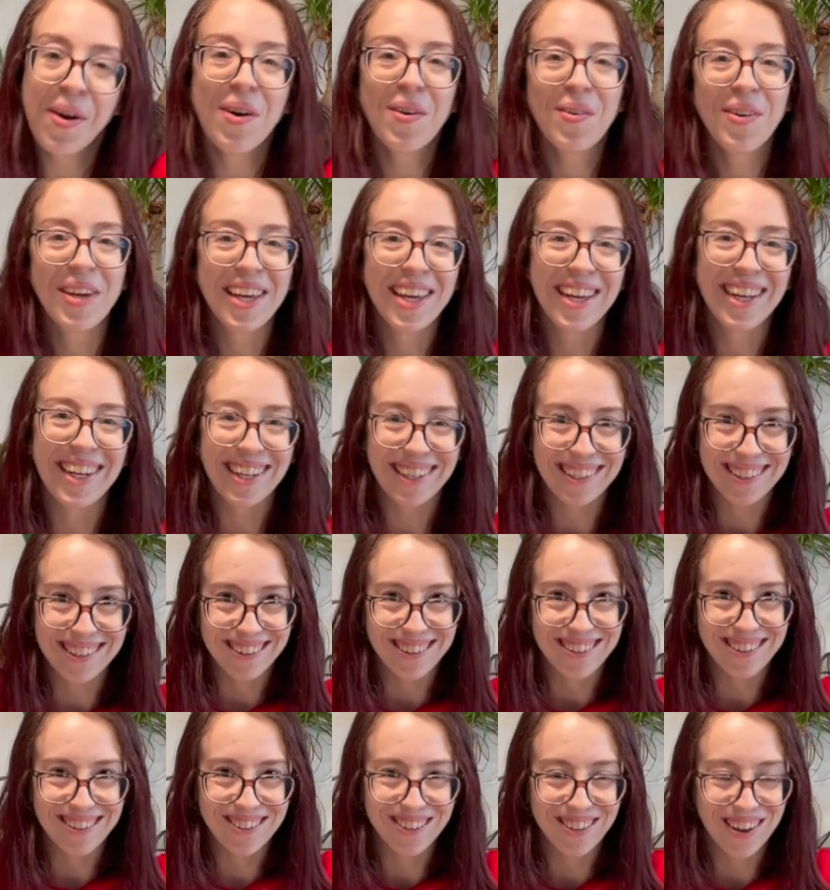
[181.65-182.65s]
we can get to
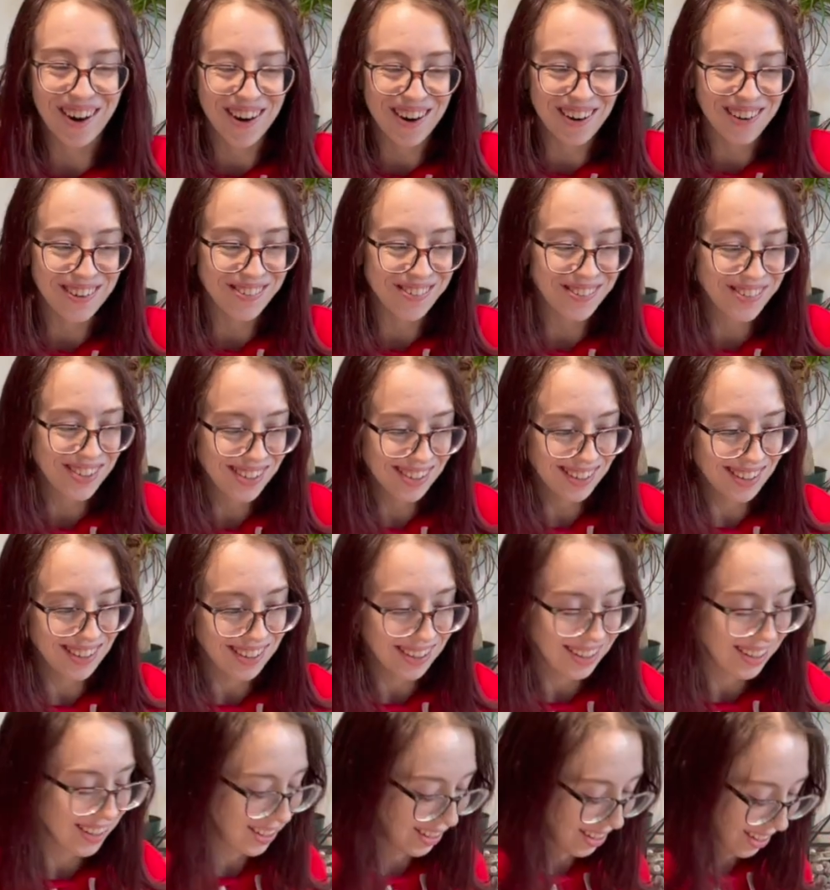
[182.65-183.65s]
the scarves.
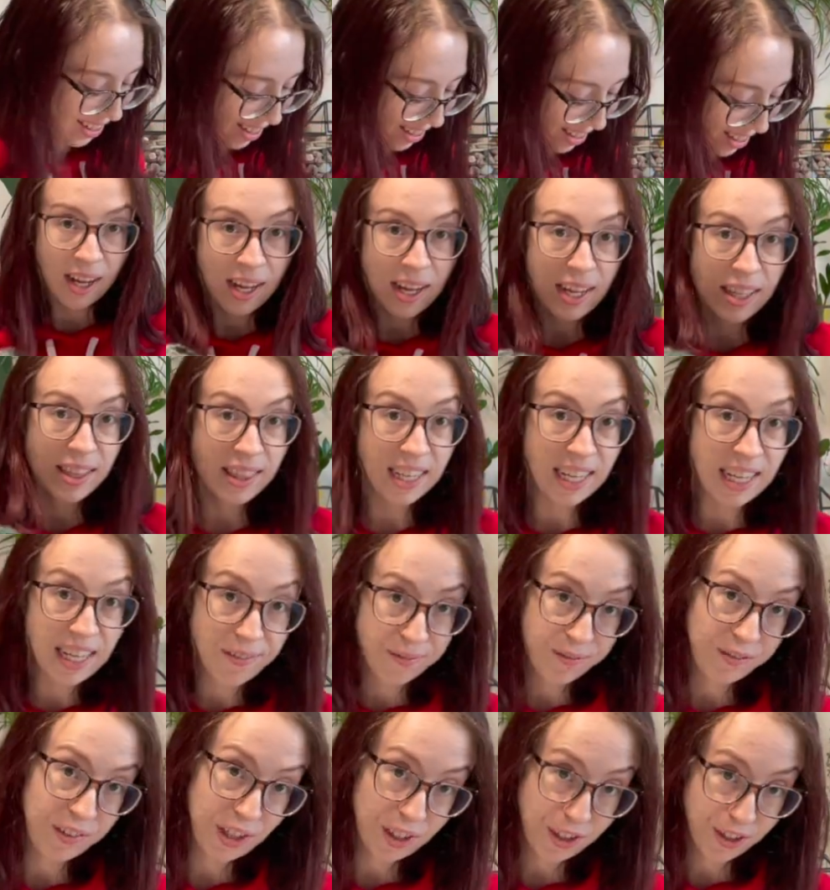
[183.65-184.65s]
The
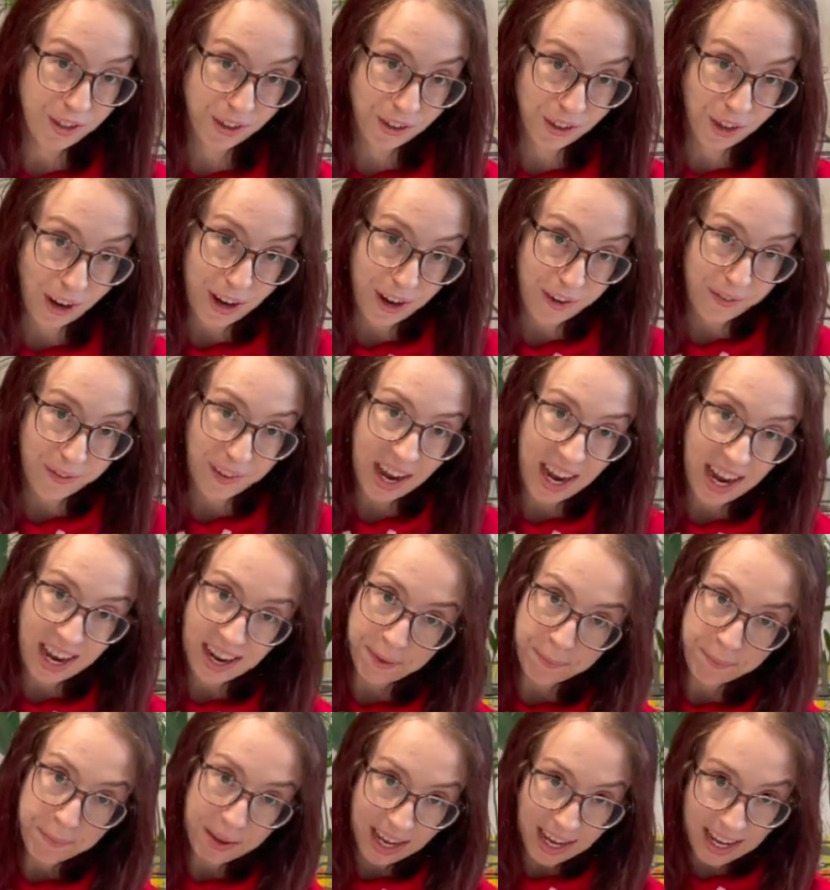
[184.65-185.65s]
first scarf I
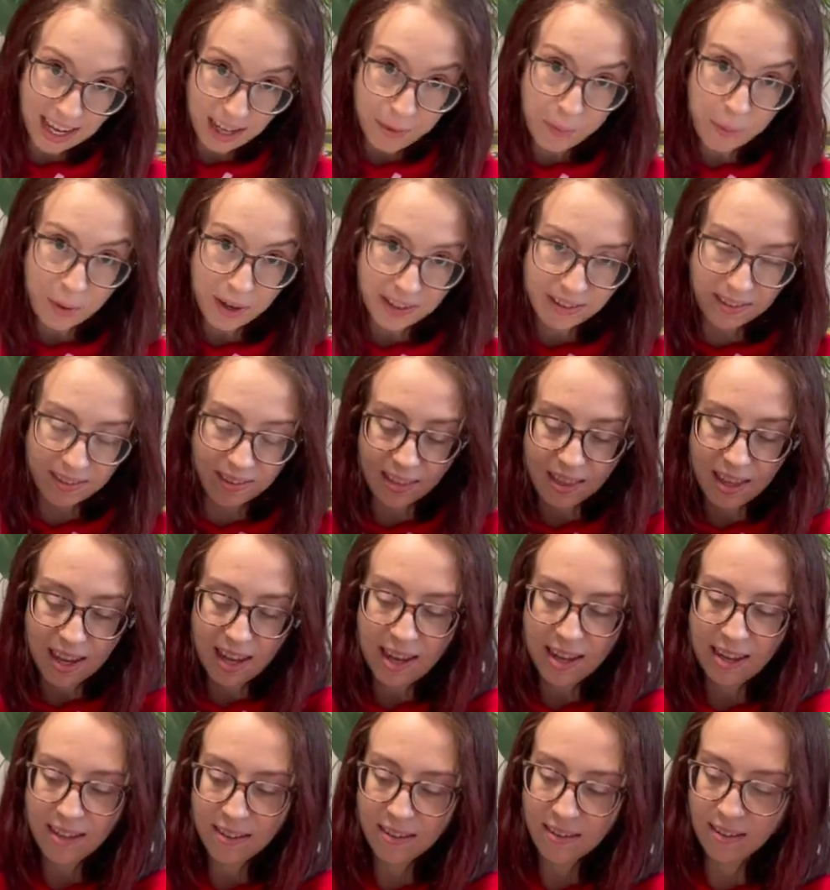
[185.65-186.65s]
made was
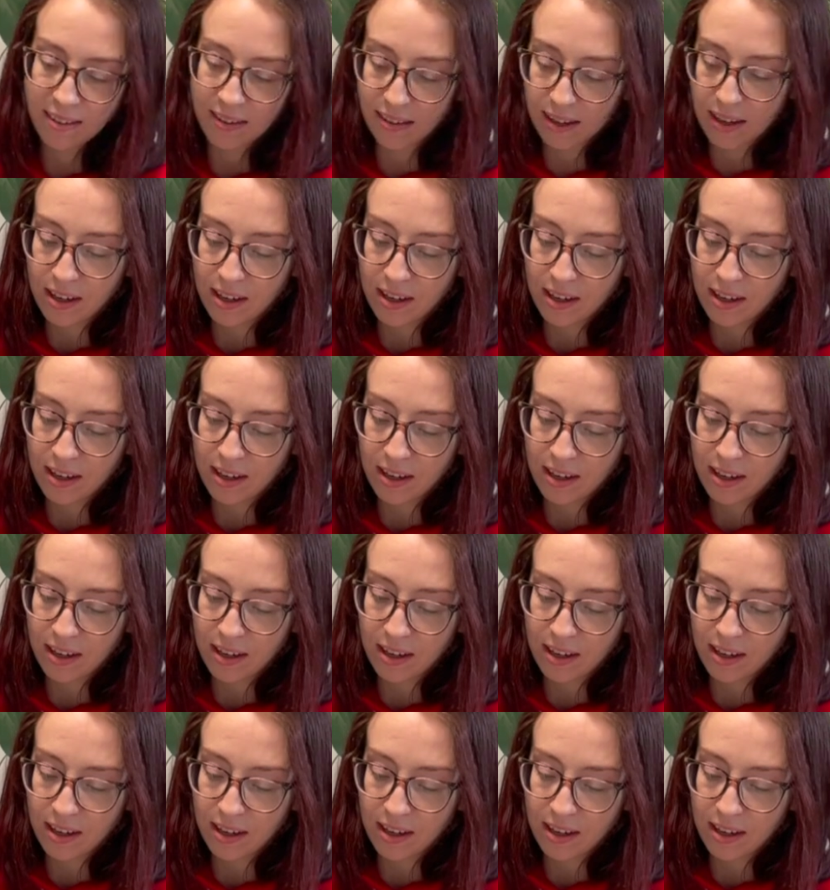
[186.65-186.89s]
this